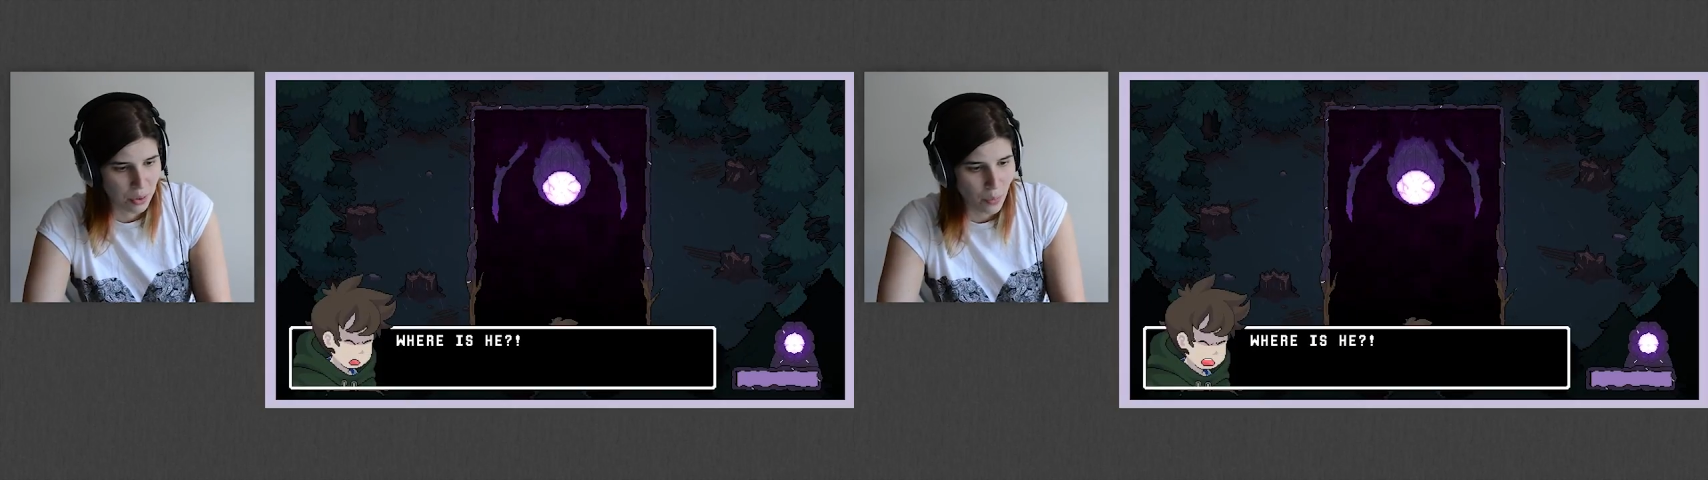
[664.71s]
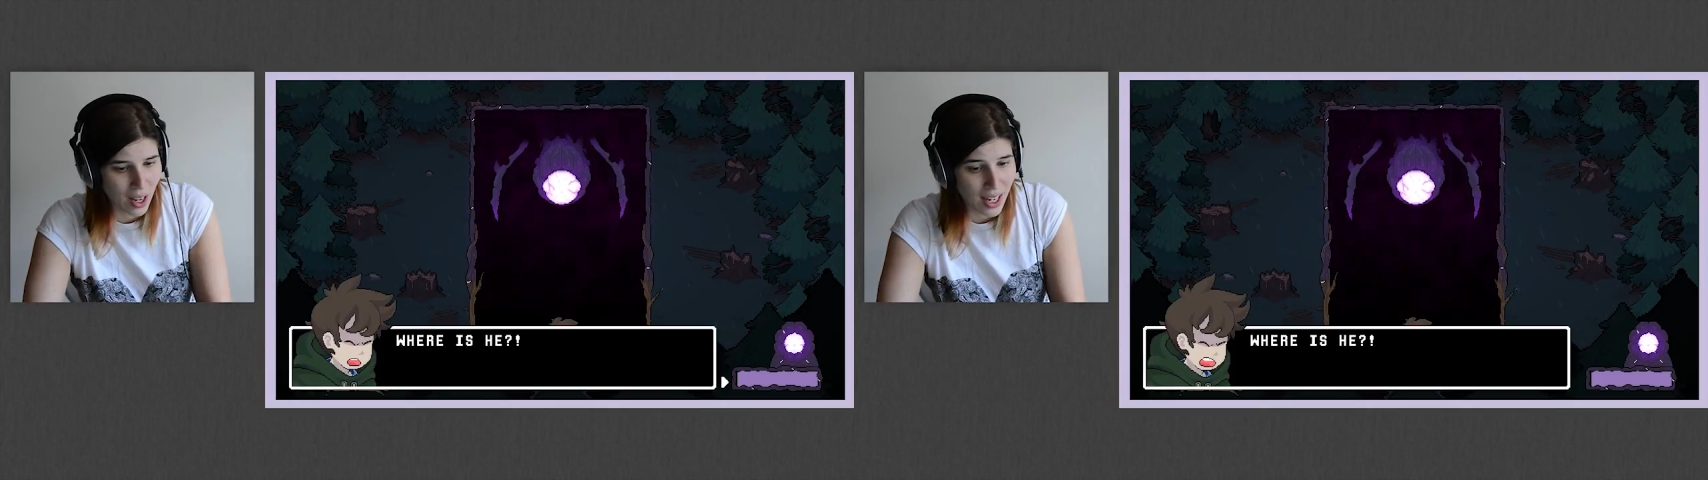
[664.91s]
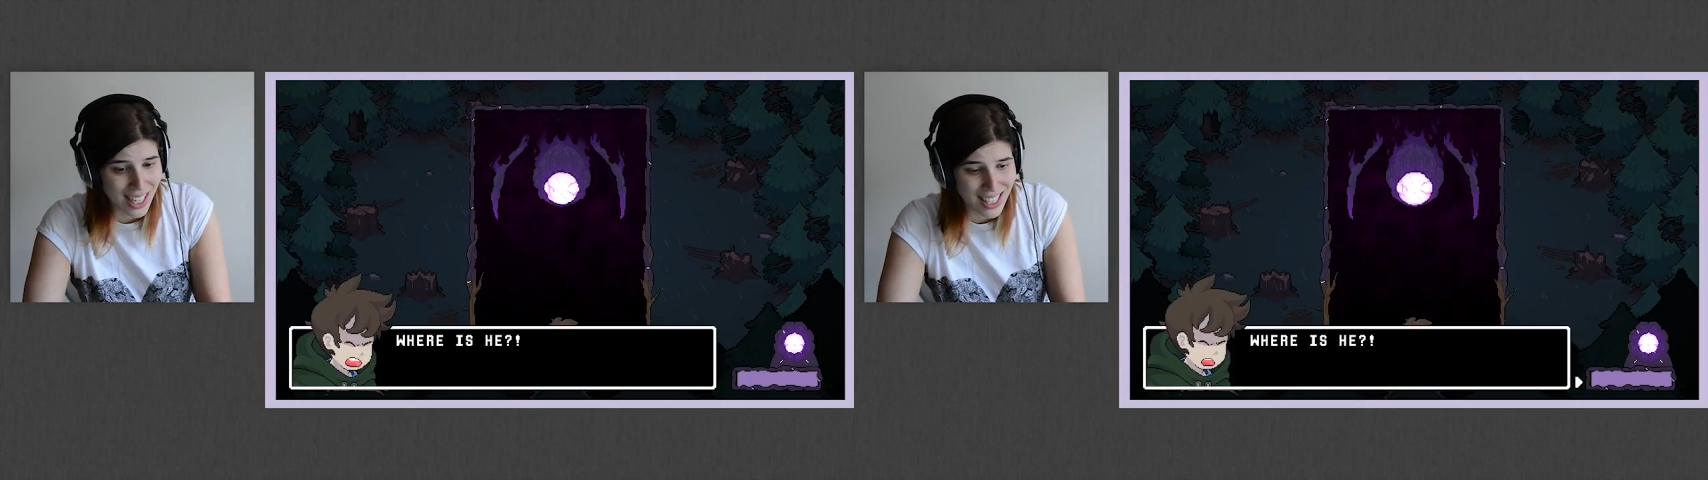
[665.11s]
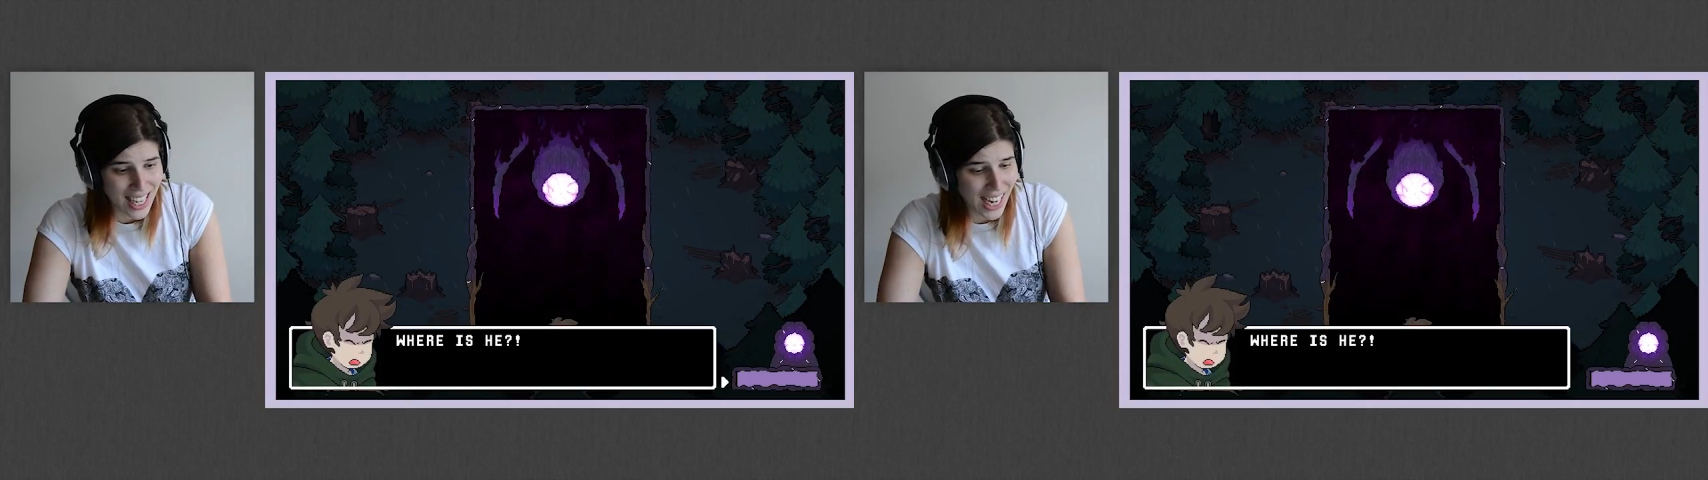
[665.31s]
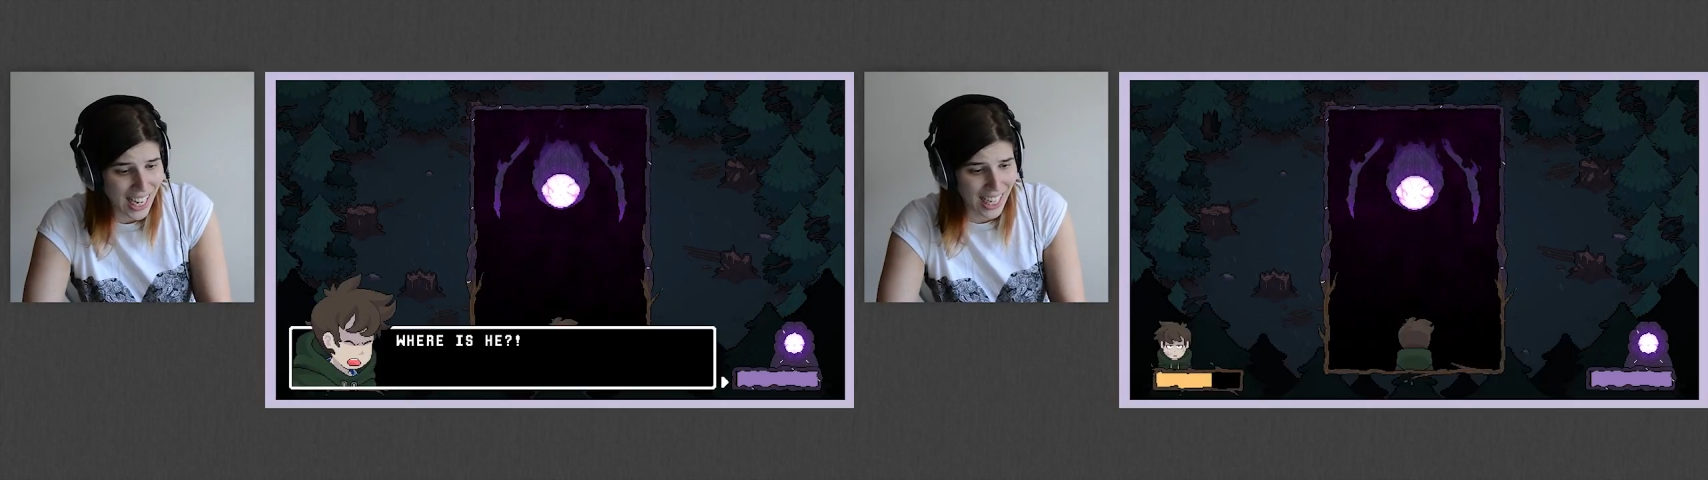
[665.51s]
Where is
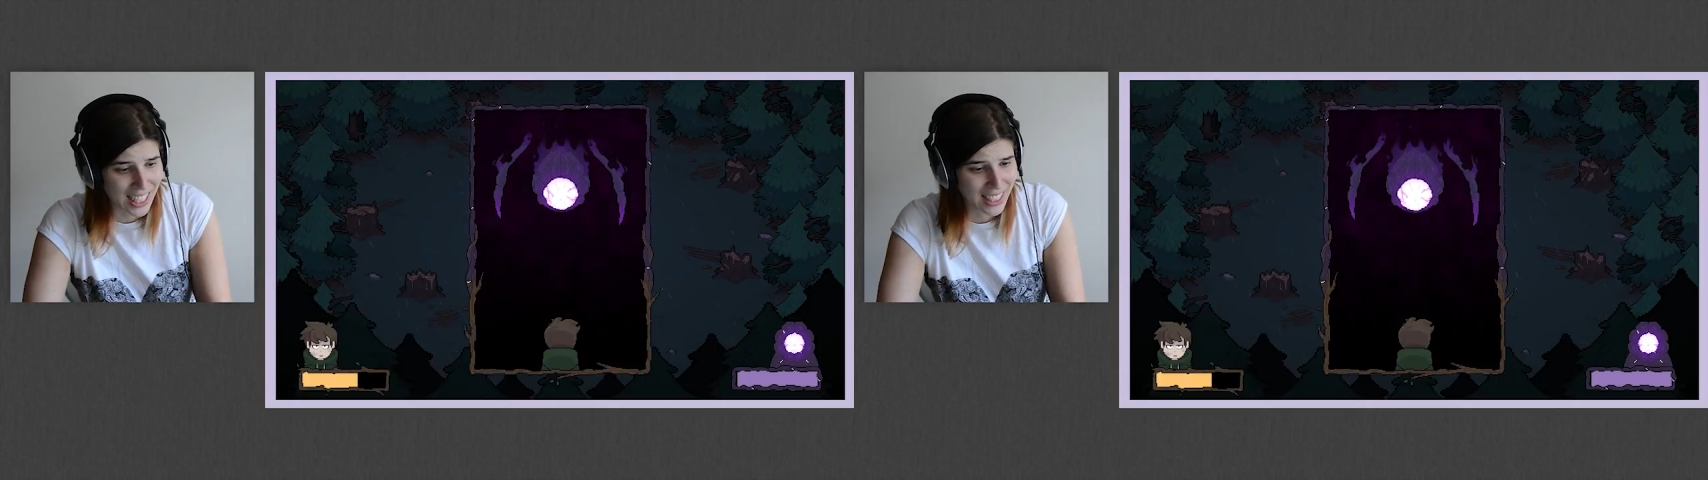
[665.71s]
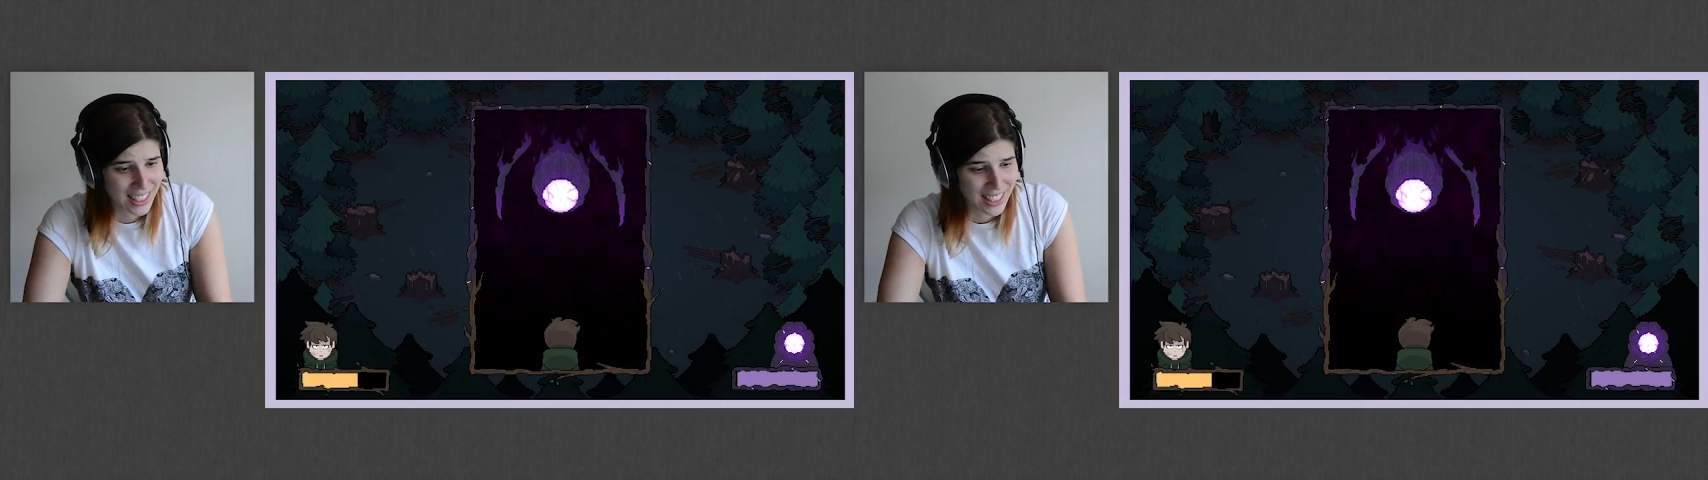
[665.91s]
he?